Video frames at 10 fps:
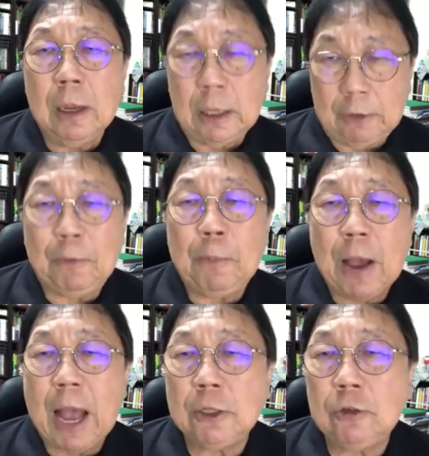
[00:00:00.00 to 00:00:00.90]
If people
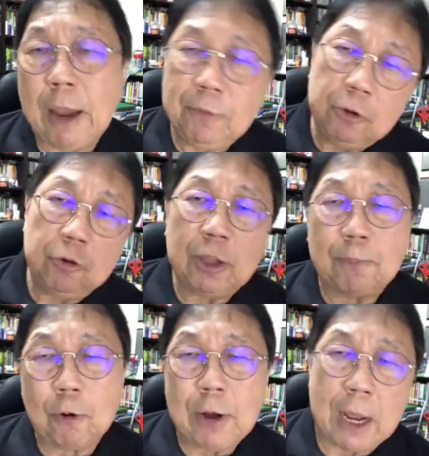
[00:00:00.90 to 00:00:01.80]
ask you, have you used the
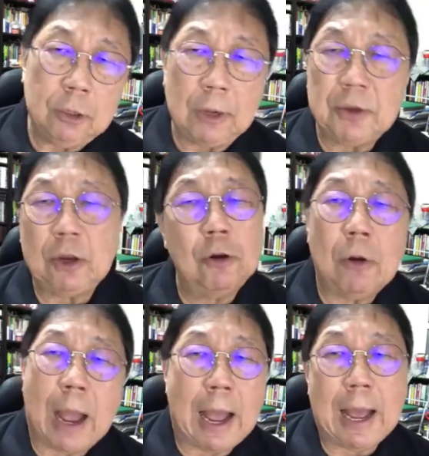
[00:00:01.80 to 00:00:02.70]
product? You can't say,
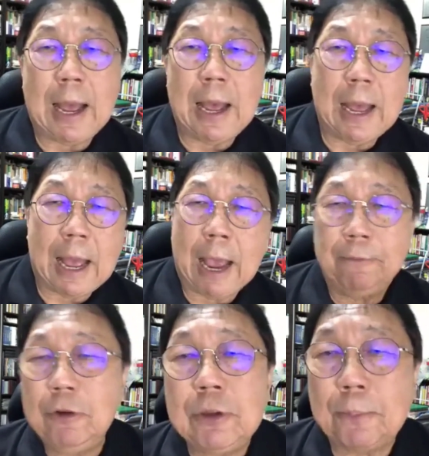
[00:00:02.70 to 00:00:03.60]
oh, I
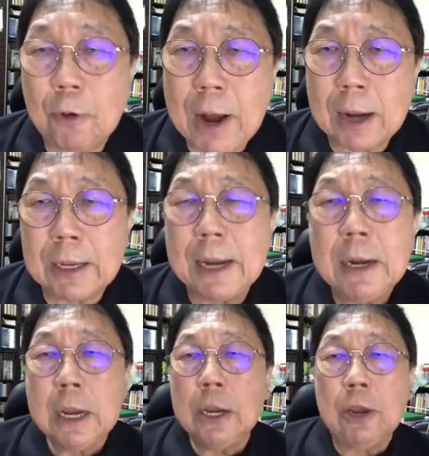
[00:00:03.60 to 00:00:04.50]
have used the product. Then
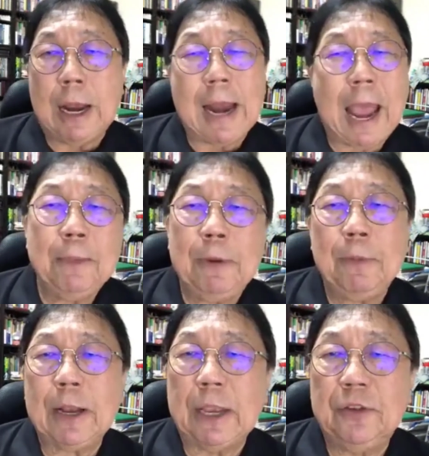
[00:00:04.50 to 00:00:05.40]
you are lying.
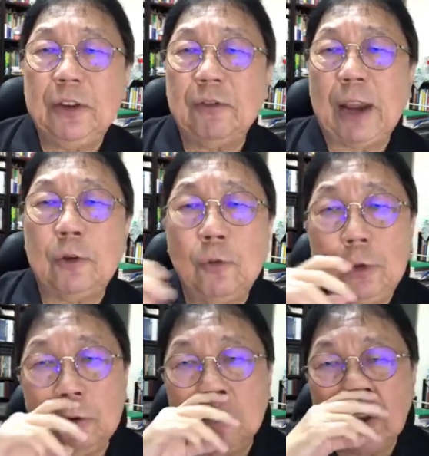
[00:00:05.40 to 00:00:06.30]
People can see right through
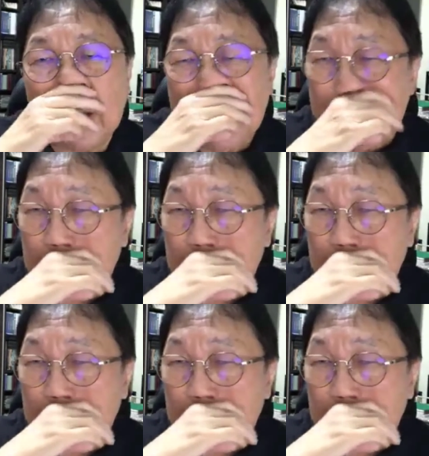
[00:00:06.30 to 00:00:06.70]
you. Okay?